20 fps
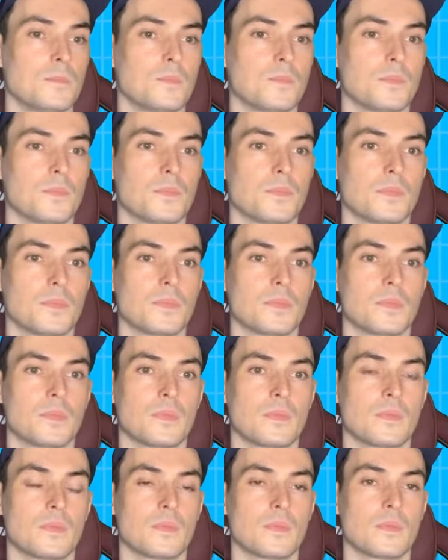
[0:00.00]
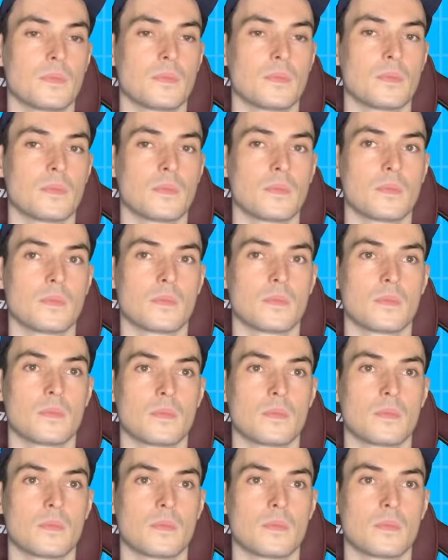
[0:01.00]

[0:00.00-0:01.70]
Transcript: (no one is talking)